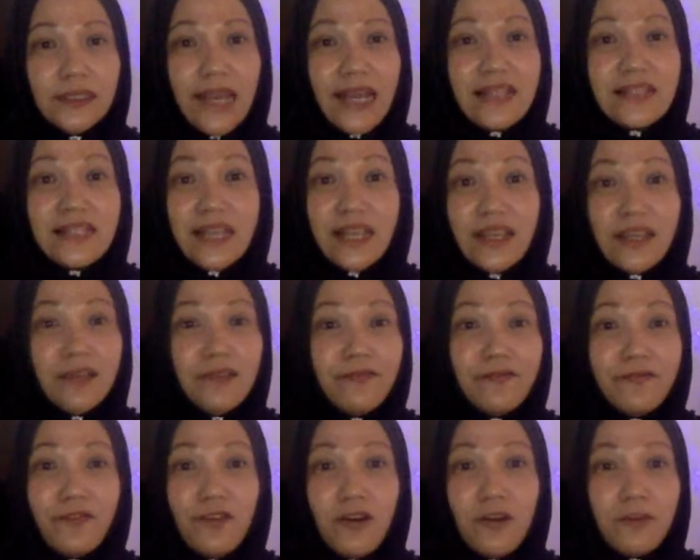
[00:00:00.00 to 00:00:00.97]
as I
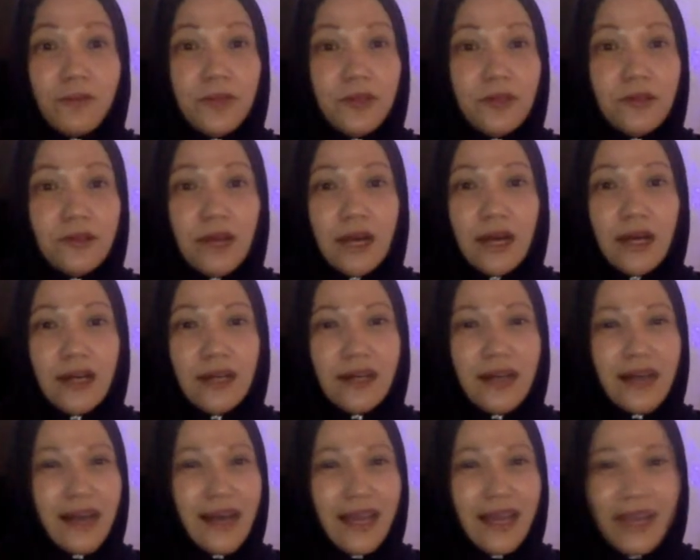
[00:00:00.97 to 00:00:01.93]
inform you, uh,
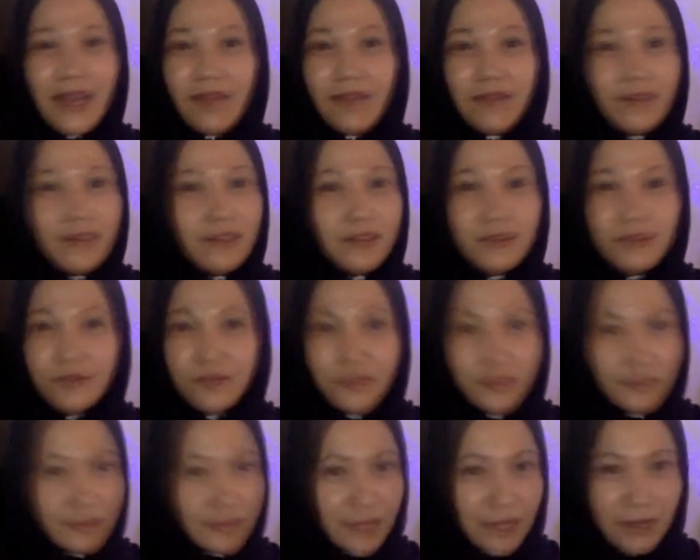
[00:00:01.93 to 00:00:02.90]
I have got no
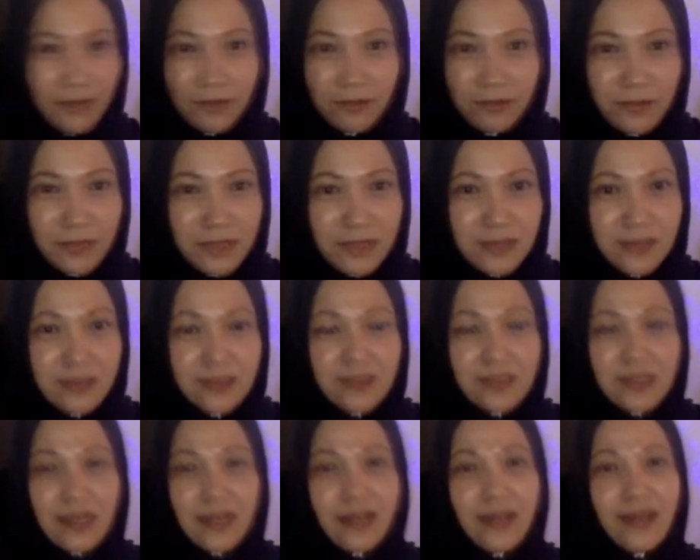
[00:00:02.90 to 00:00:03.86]
forte on
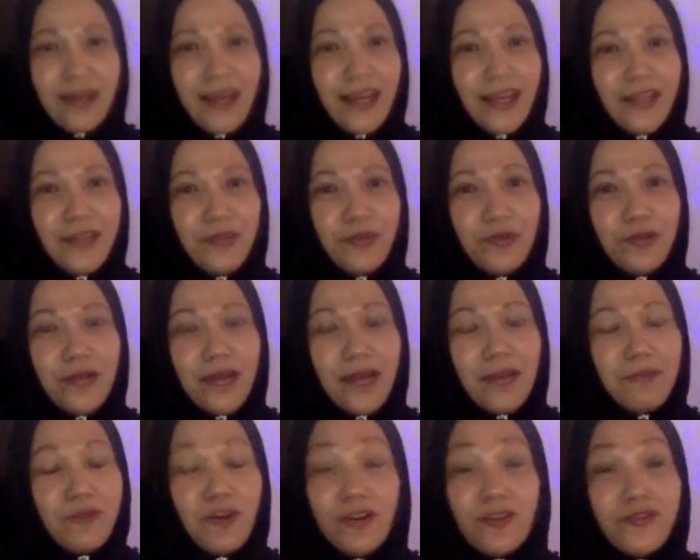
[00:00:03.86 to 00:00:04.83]
business. I, uh, I don't.
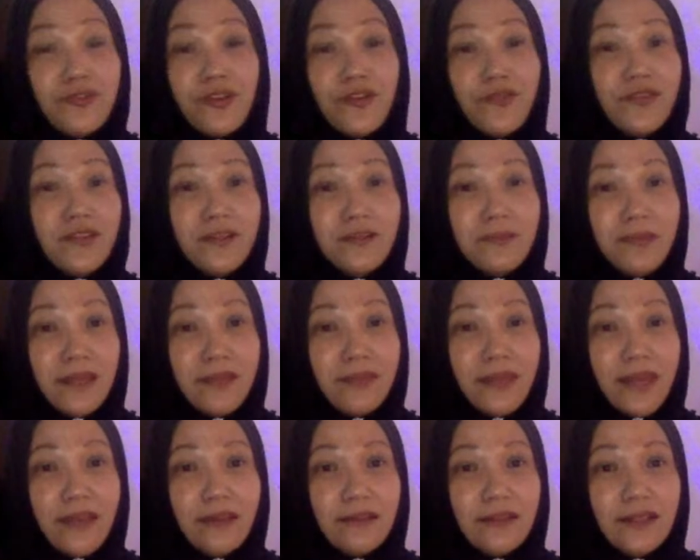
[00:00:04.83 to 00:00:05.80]
I'm not driven by
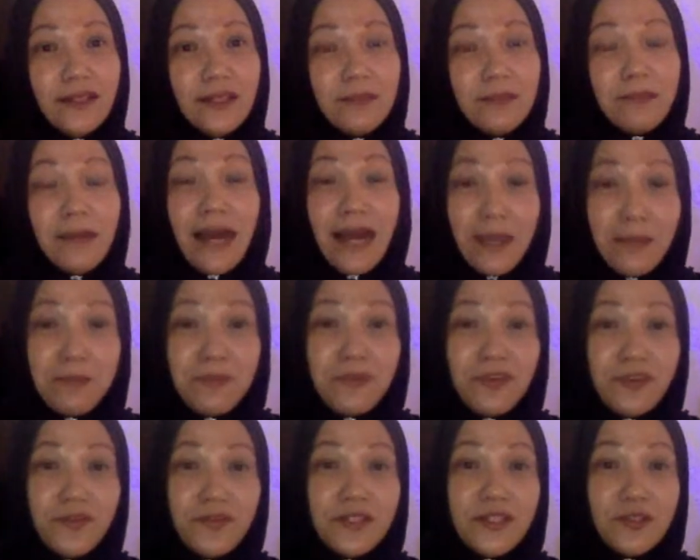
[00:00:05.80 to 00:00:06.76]
that, but I'm
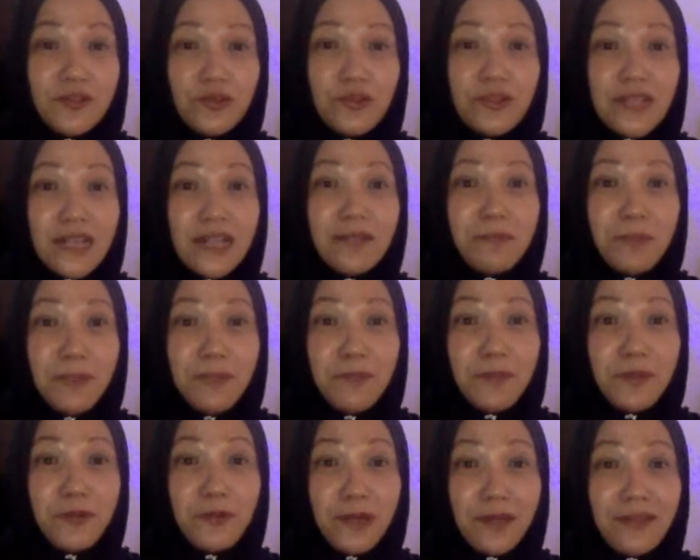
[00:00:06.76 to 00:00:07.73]
driven to tell
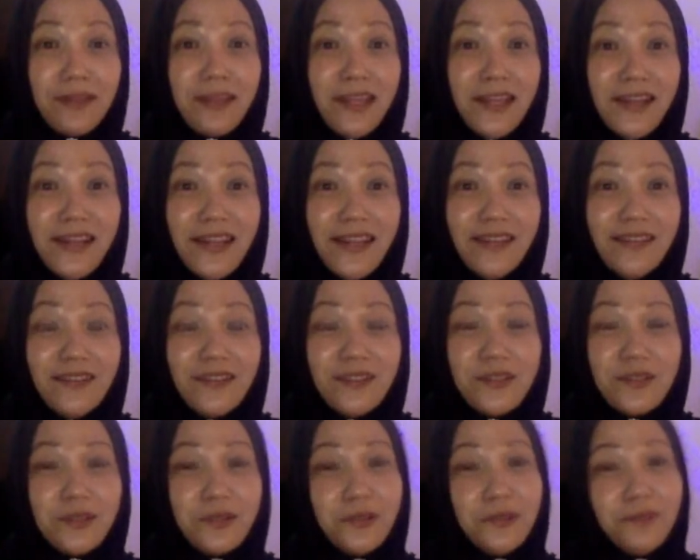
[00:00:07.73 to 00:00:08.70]
people what they need.
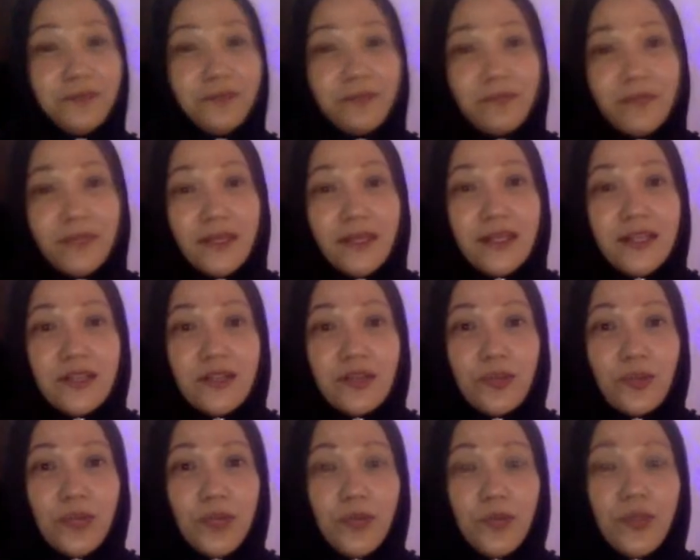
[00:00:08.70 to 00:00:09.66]
So,
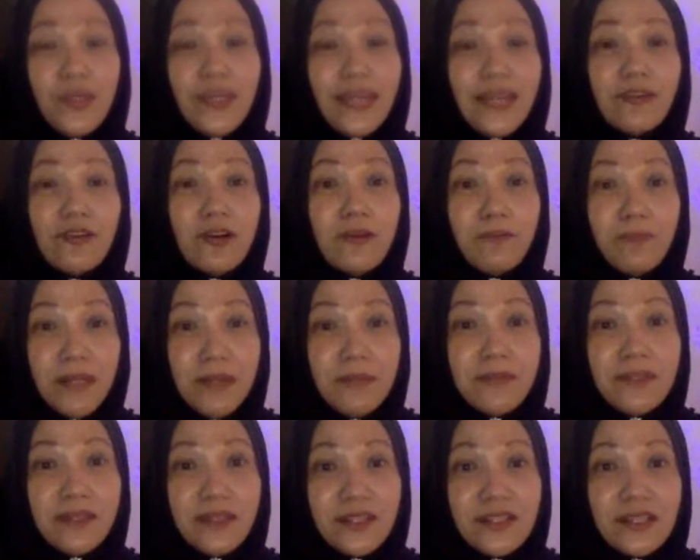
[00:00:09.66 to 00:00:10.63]
so we we can
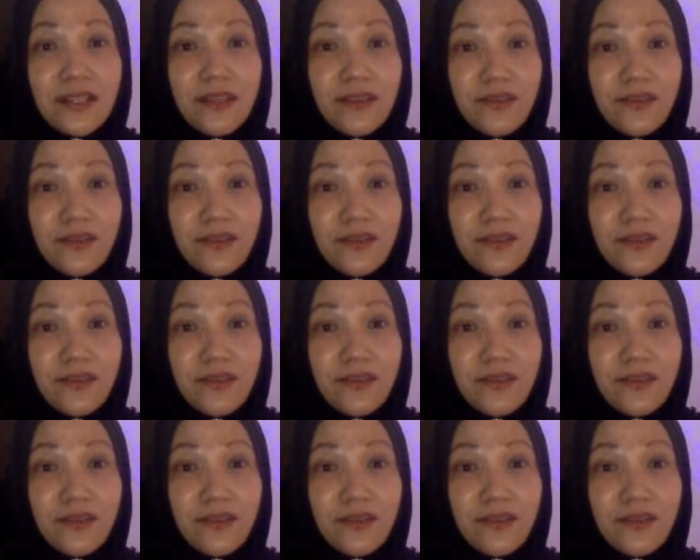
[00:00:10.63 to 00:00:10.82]
complement each